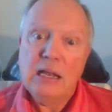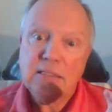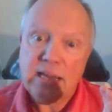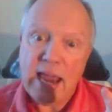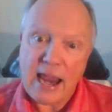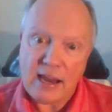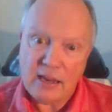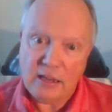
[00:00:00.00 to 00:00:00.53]

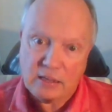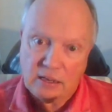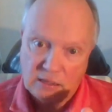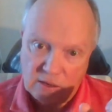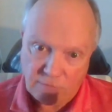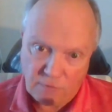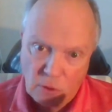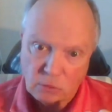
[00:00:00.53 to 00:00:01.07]
taking
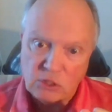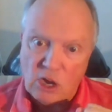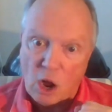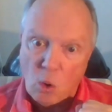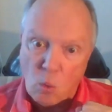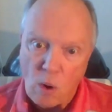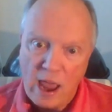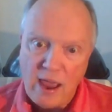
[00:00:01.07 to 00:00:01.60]
the phones
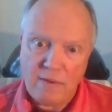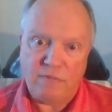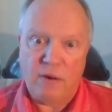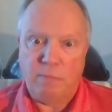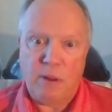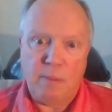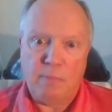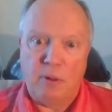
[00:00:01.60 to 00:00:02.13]
away
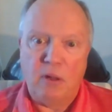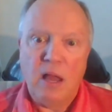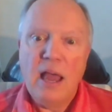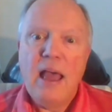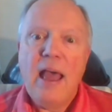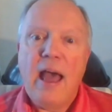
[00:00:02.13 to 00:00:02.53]
from people,